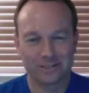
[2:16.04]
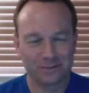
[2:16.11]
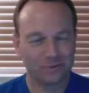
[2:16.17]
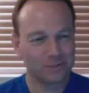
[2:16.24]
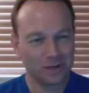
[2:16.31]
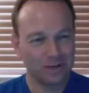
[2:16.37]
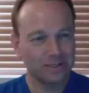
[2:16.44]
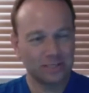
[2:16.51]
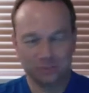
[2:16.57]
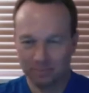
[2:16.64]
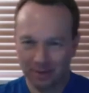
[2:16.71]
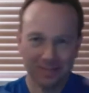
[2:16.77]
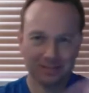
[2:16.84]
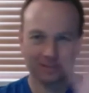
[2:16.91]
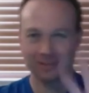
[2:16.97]
there was all these
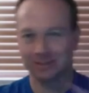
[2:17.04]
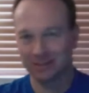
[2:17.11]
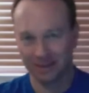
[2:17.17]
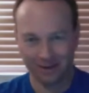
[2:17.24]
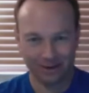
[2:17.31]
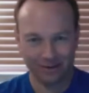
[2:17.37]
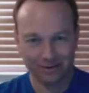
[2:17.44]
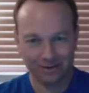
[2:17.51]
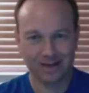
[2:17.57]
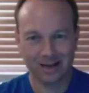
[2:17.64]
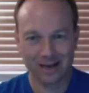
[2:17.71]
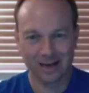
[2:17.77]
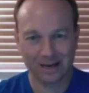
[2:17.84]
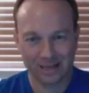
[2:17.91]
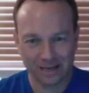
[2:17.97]
pieces, and
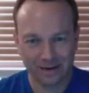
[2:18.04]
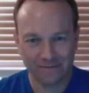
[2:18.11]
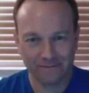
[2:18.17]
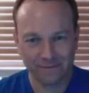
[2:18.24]
I kind